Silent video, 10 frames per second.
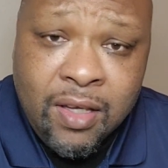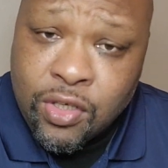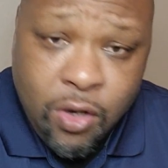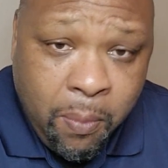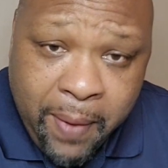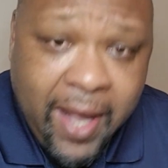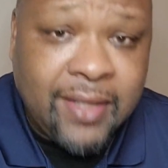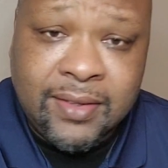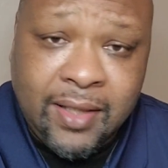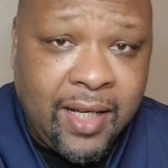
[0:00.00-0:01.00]
Your
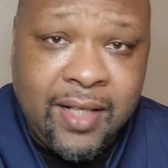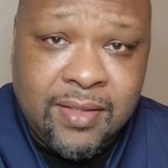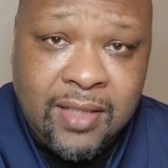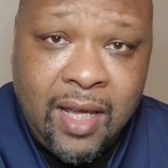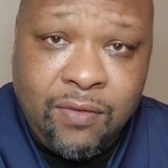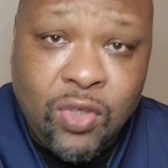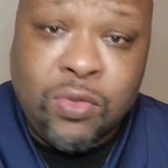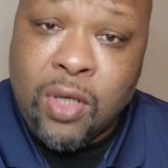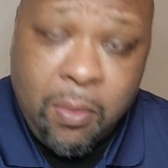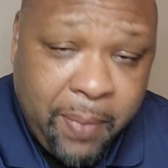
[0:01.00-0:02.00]
pastor can't save you.
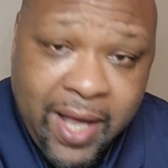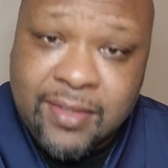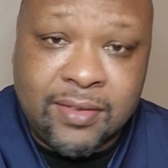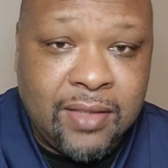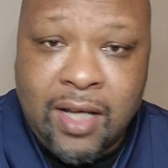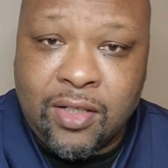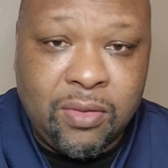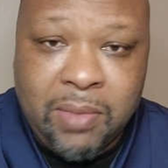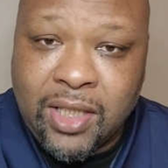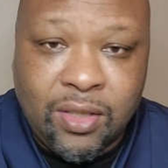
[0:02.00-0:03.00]
Your pastor's not going
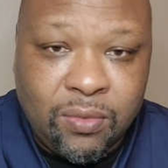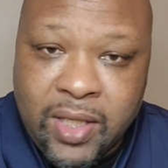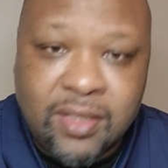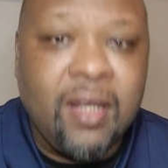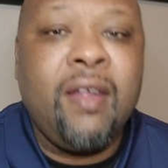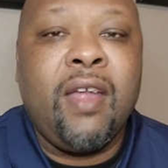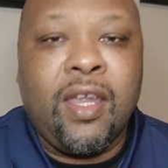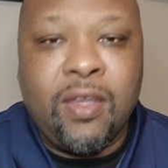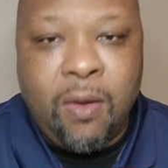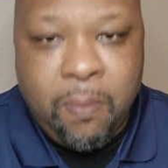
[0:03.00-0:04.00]
to make you rich,
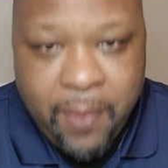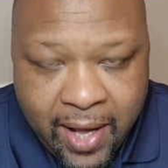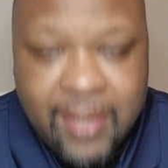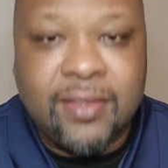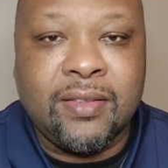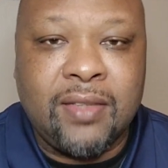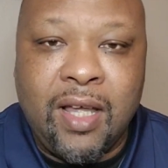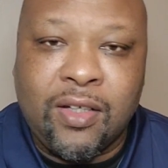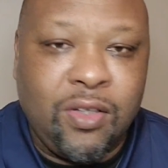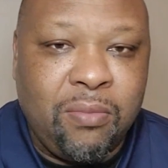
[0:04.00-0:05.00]
and your pastor's
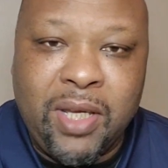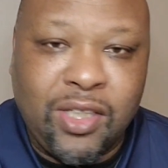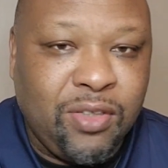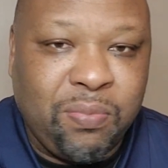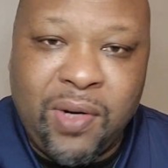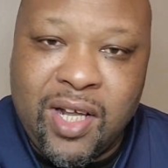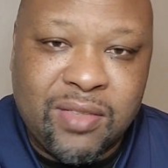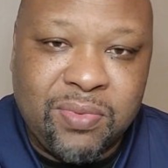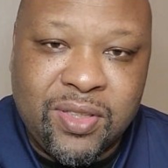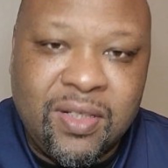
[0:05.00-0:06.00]
not going to make you
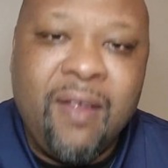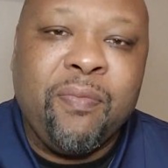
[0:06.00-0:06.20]
prosperous.